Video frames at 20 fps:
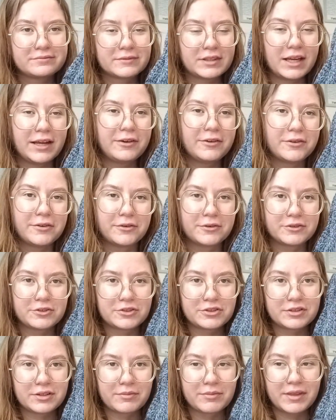I don't know,
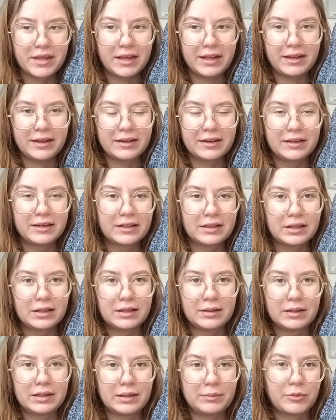just something a
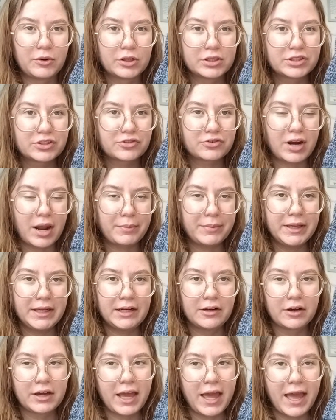little more scrappy
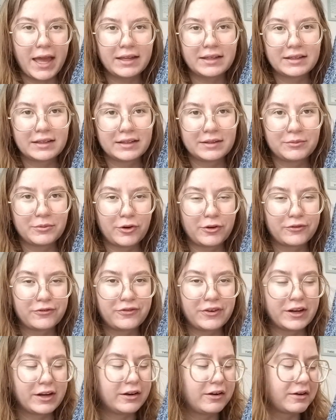looking, more
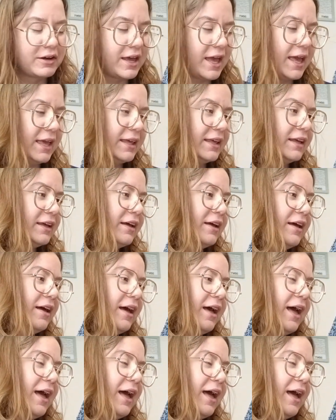fun looking.